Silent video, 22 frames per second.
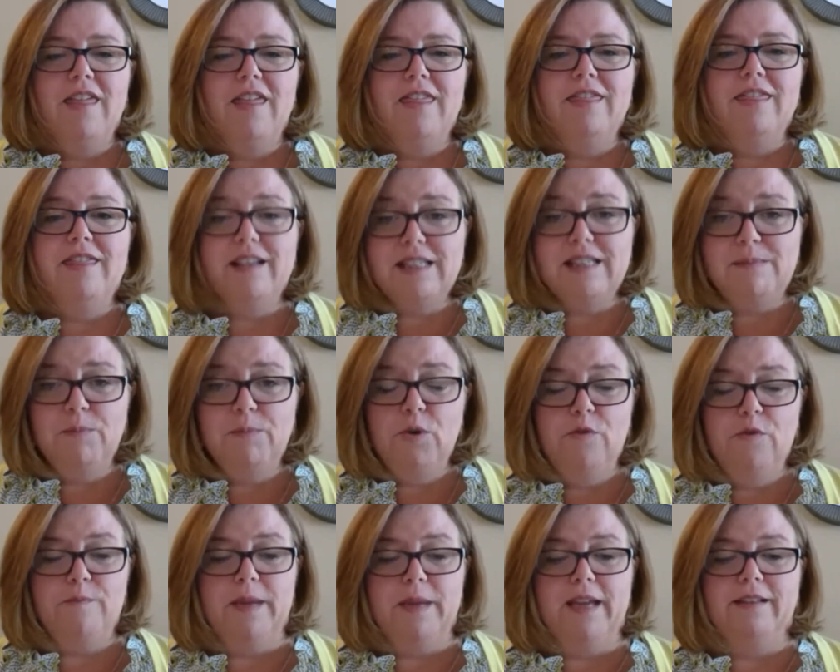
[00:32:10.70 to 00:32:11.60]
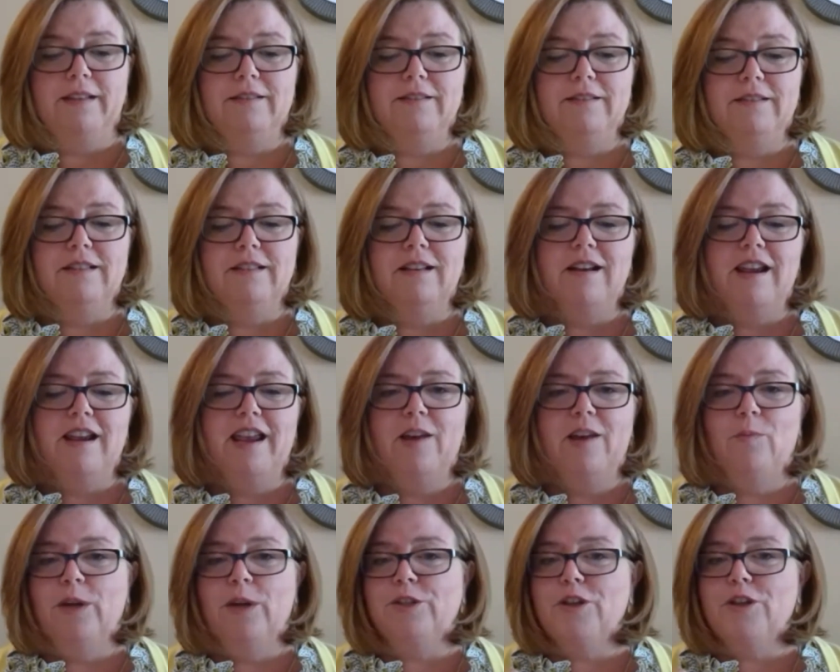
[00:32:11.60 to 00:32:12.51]
This movement,
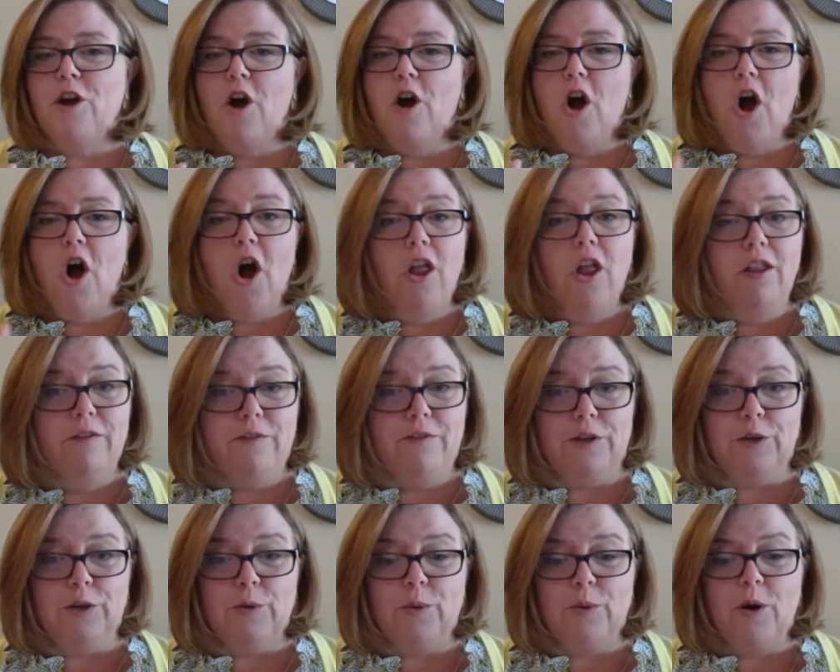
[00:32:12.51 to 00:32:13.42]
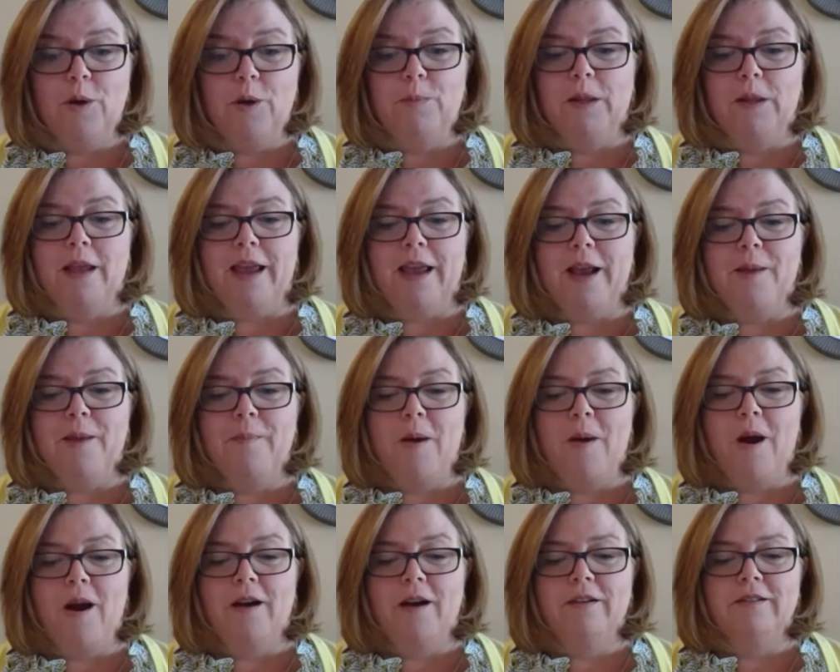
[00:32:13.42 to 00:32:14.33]
in which all of you are playing a
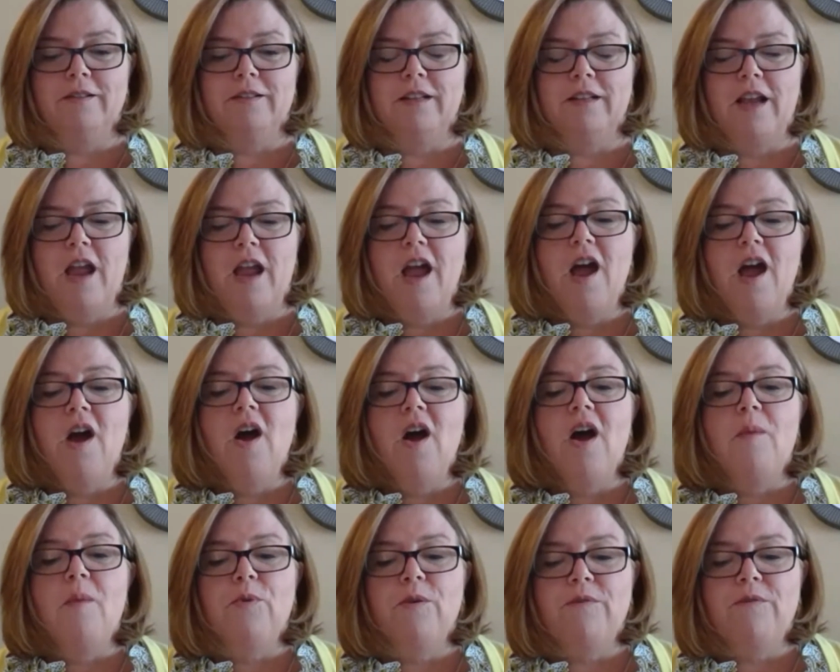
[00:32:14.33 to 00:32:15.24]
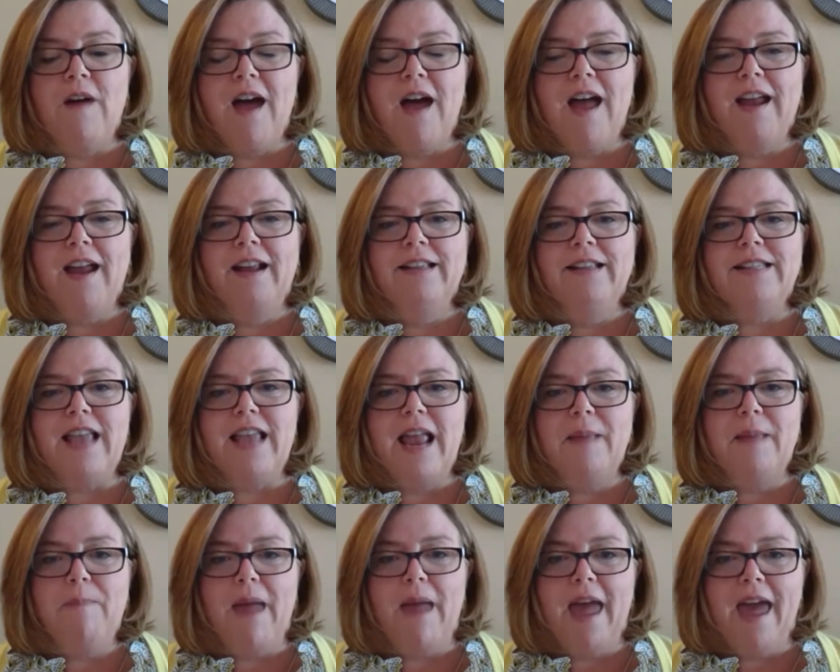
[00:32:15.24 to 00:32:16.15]
part, provides
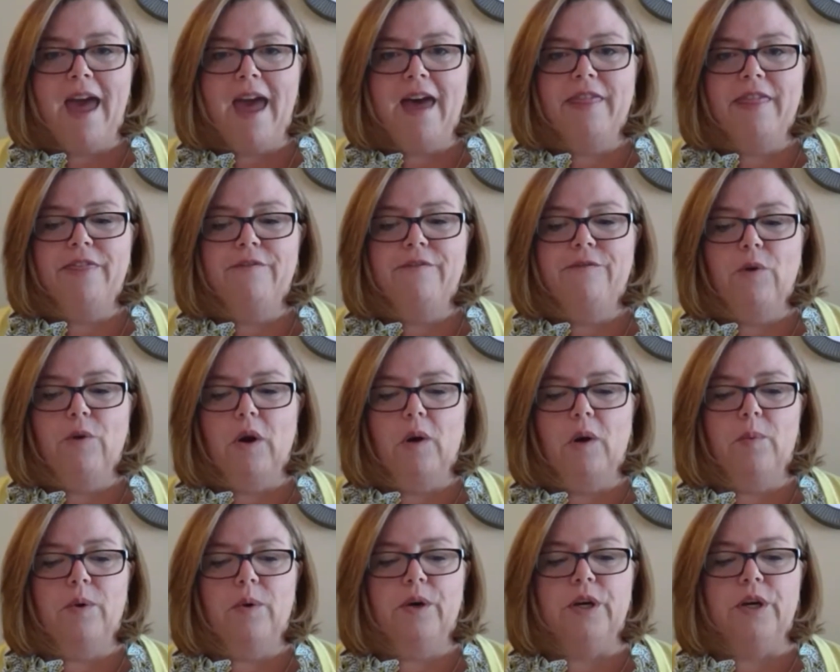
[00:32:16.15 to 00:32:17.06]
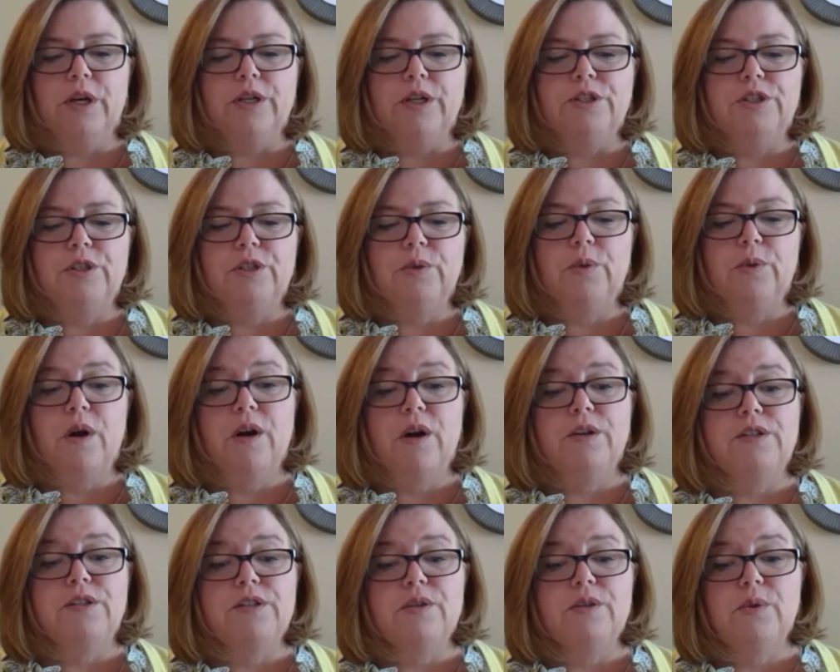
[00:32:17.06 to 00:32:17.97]
a path forward to
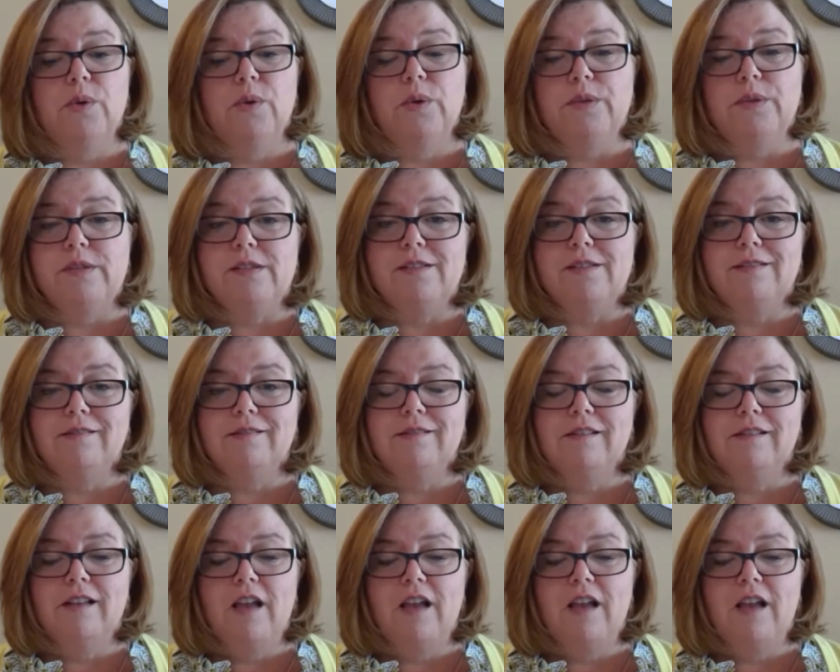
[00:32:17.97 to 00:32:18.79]
our schools.